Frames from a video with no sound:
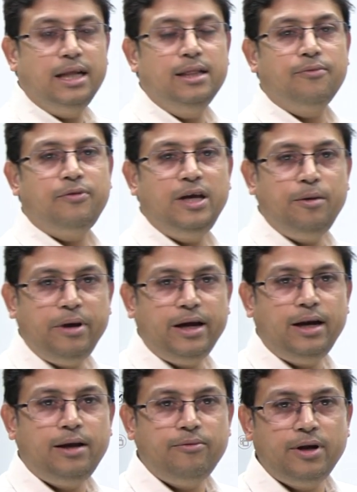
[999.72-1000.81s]
in the
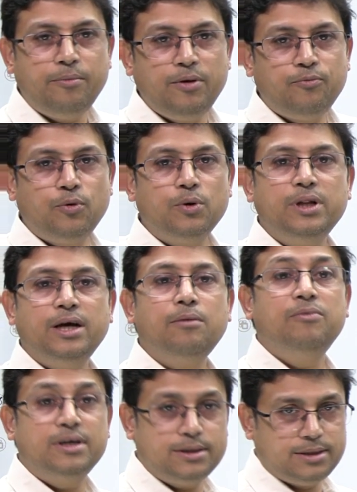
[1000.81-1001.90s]
female even before their
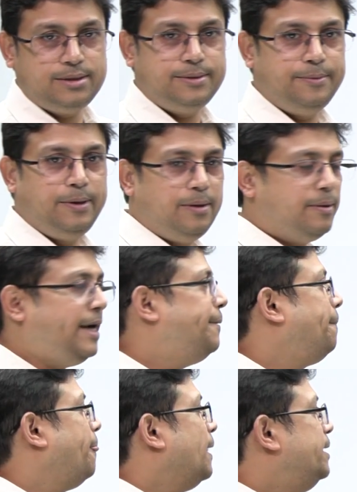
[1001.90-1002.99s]
birth, right?
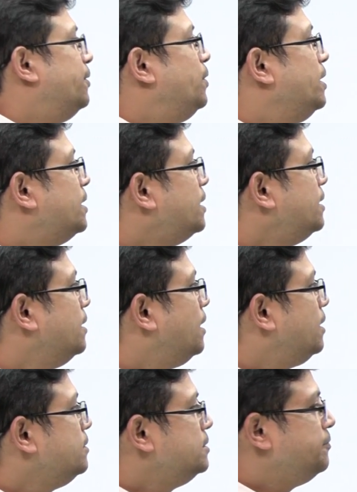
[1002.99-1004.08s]
During the
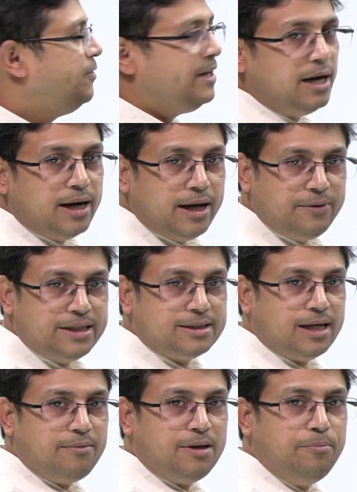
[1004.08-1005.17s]
fetal life
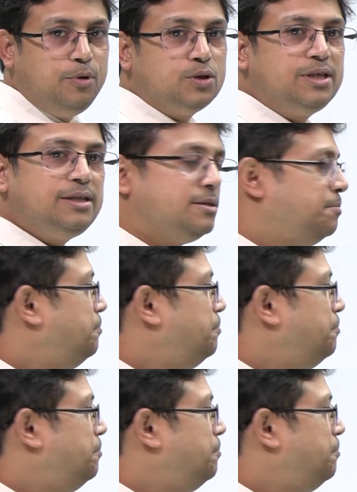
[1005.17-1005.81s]
itself, the meiosis